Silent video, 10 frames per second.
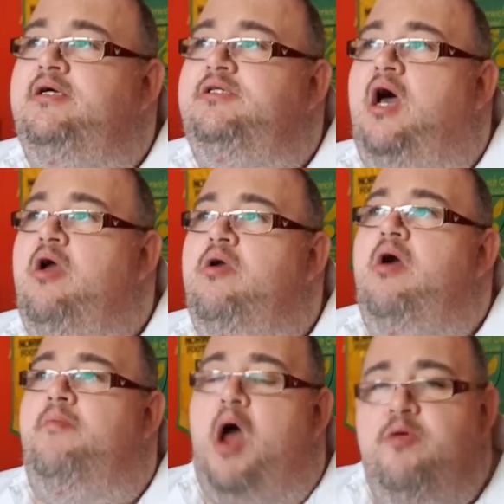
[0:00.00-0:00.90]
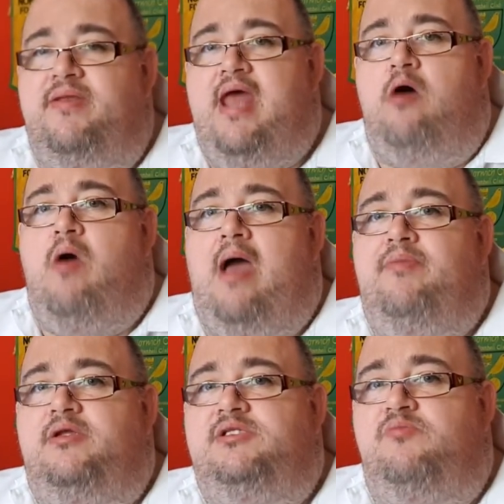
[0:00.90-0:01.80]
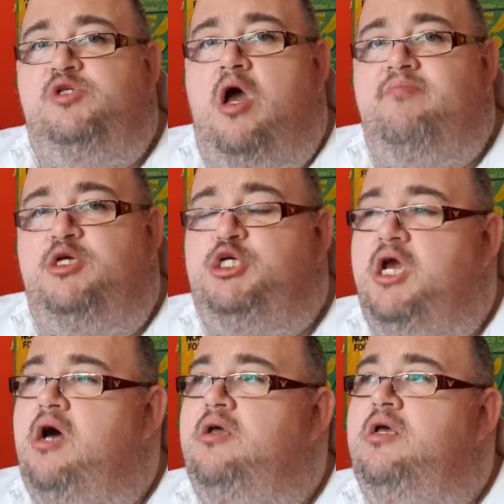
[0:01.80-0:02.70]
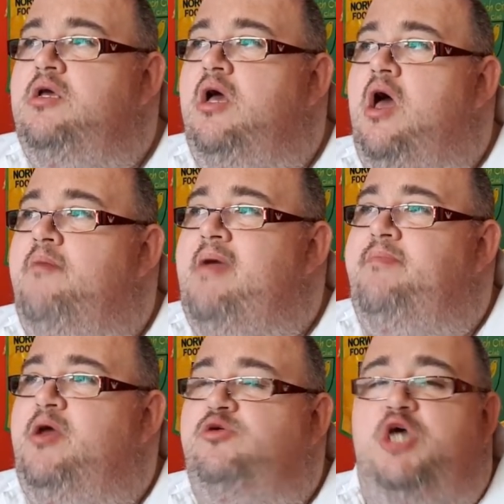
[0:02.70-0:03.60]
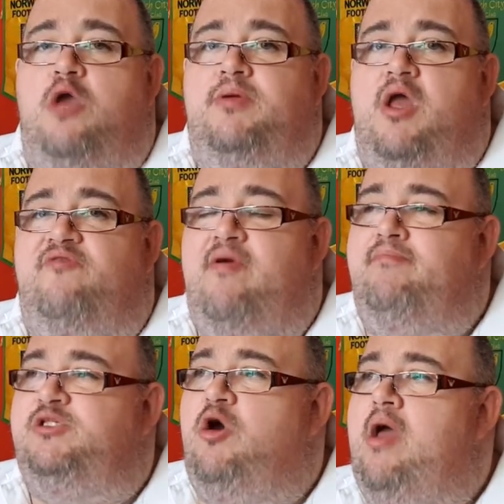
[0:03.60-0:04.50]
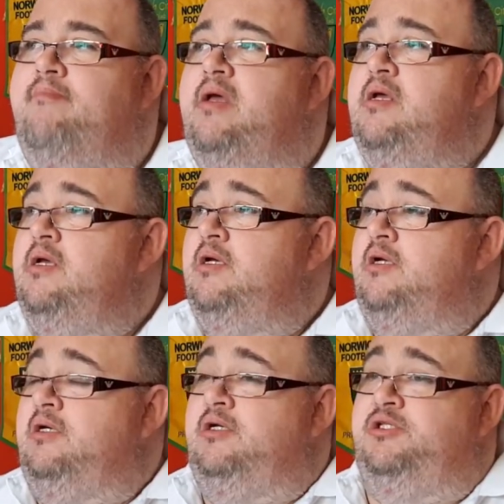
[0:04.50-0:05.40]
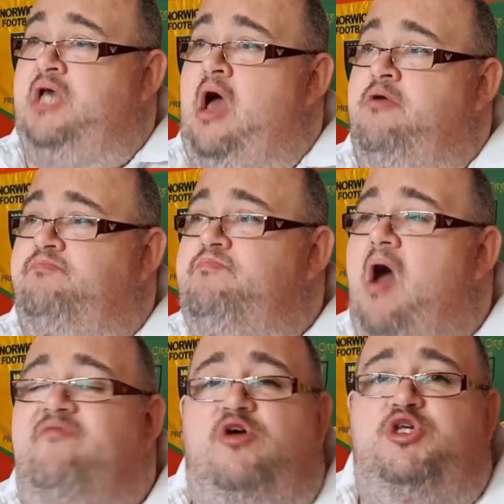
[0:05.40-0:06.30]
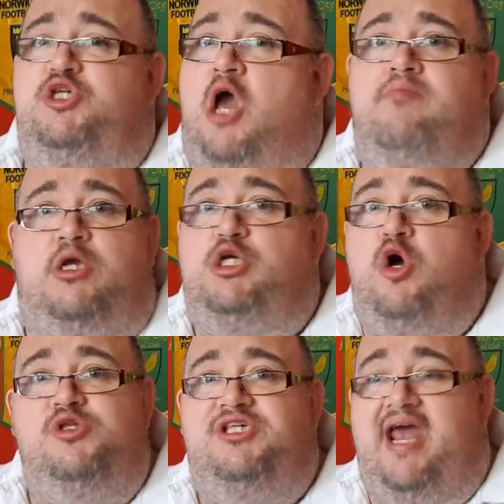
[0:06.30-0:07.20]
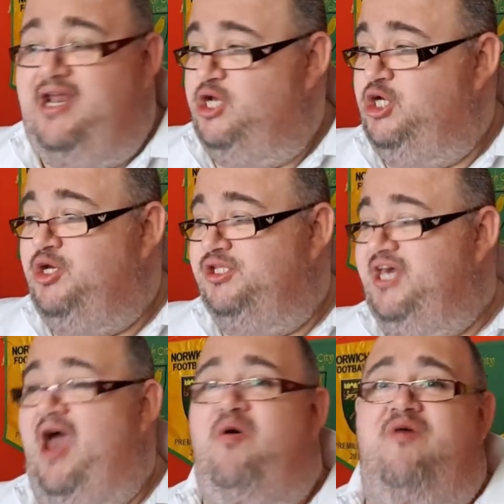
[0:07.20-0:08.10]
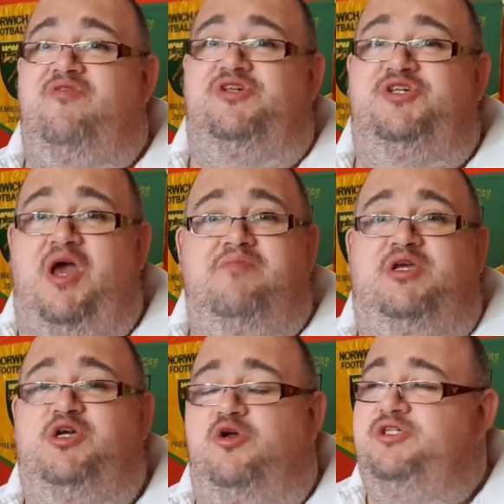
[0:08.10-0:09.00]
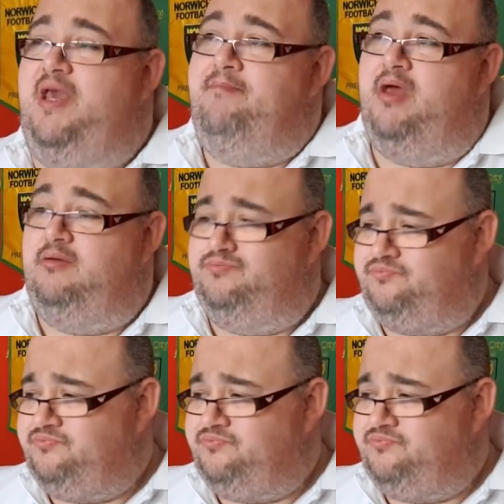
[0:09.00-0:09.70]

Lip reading: So I'm hoping that will happen at some time this year, maybe October, November time. So I've got so much content. As you can tell, I've got so much content. But